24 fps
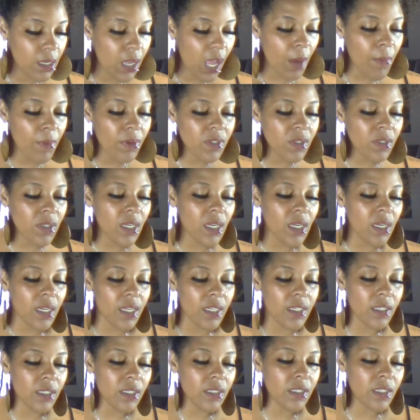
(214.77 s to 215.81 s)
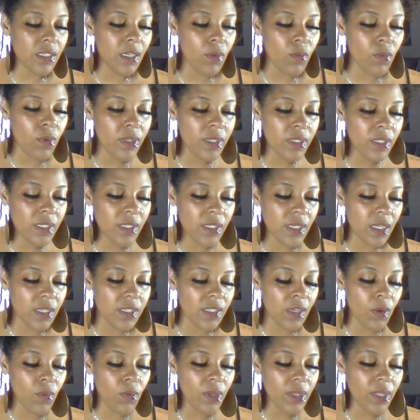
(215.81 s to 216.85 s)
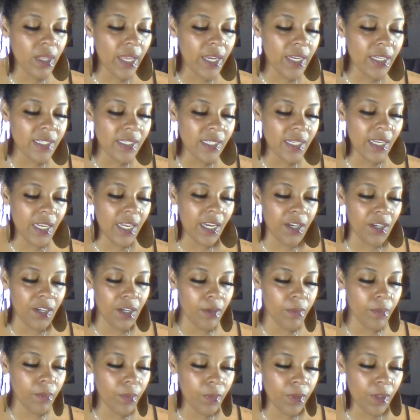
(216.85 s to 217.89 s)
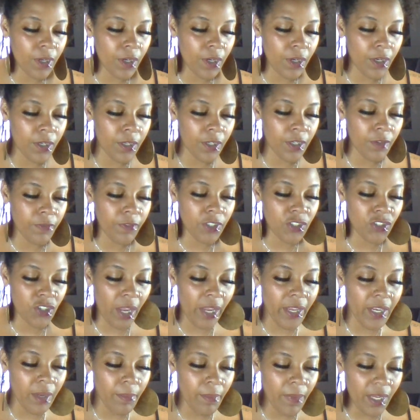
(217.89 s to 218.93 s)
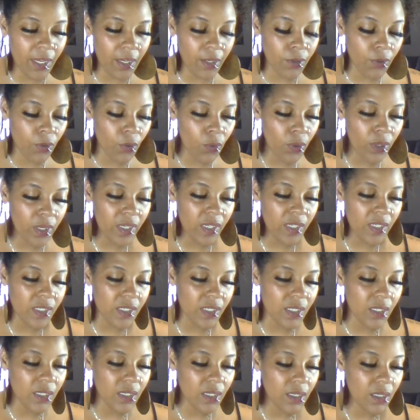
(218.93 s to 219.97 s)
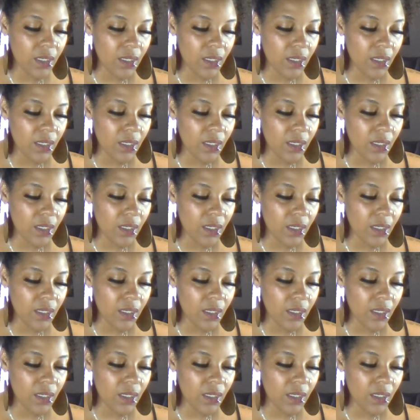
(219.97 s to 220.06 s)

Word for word: I'm also getting that someone someone likes to hear your your your vagina make noise.